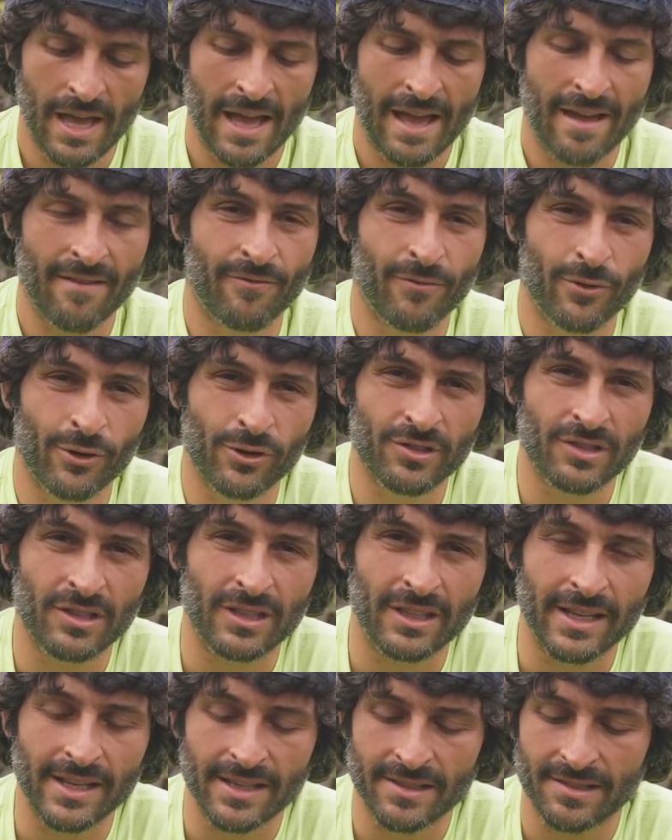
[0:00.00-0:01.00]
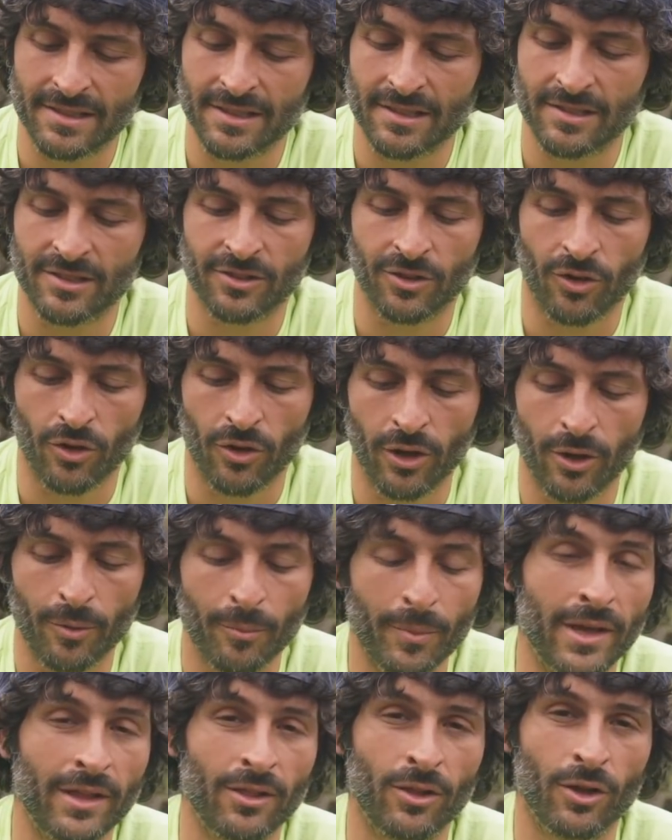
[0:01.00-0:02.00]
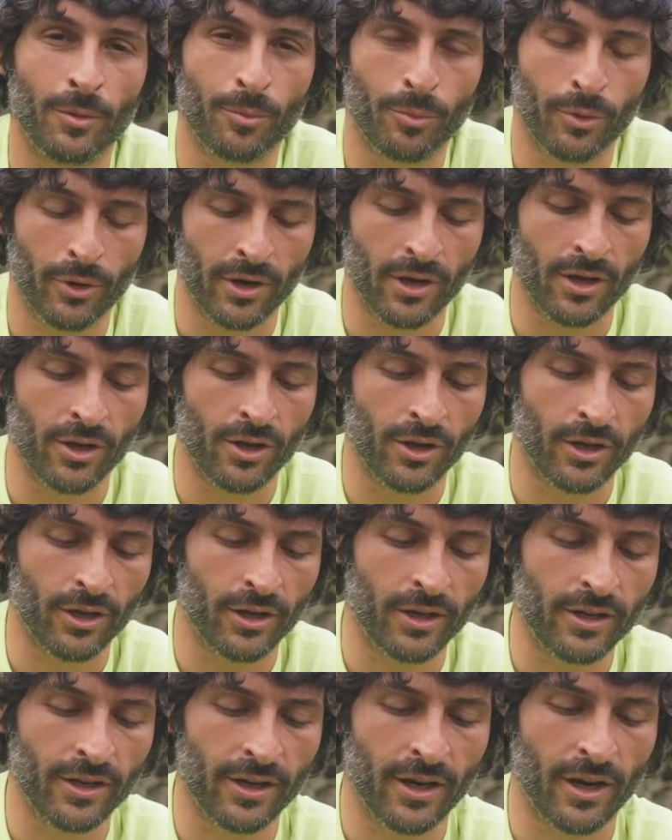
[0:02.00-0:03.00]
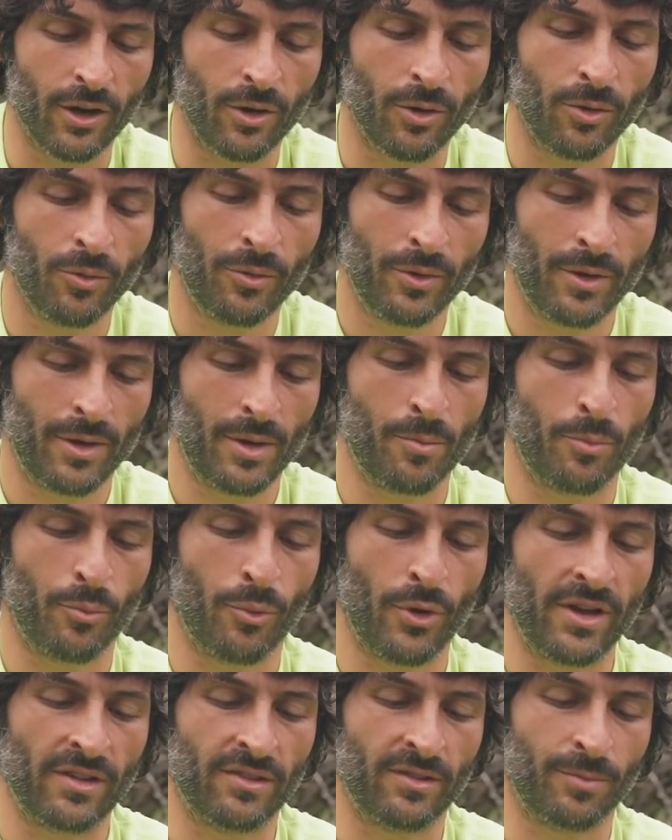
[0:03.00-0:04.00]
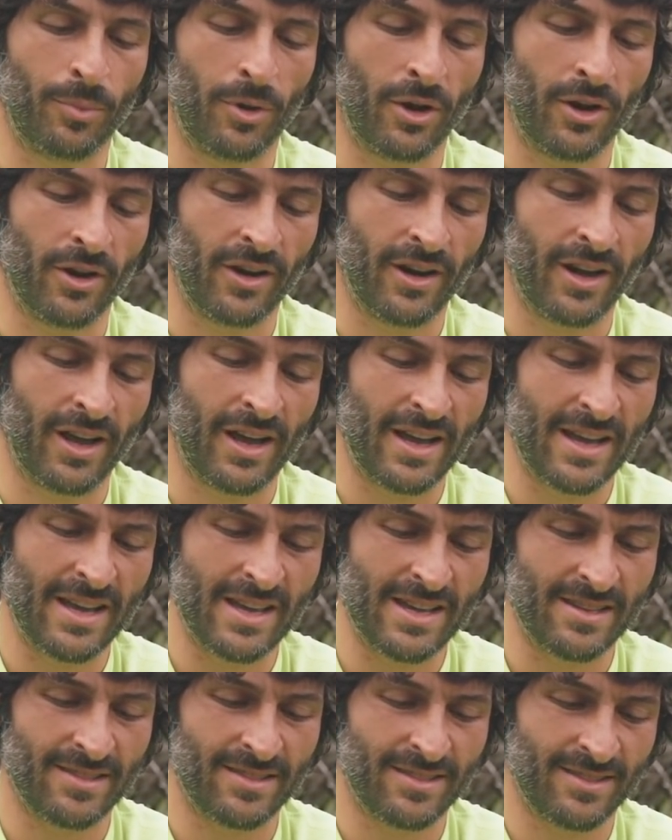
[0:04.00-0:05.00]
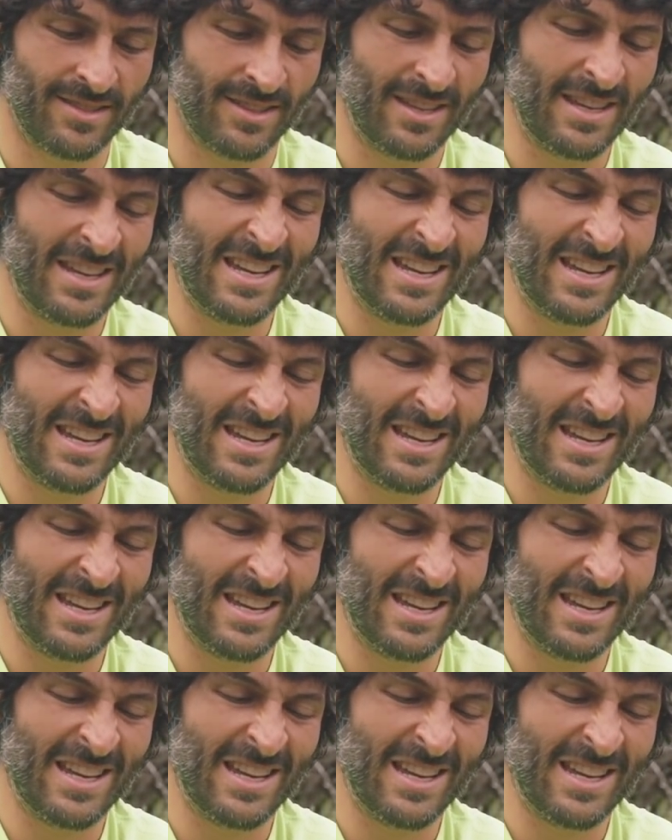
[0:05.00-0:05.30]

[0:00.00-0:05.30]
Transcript: At first glance, this soil may look pretty good, you know, it breaks apart nice.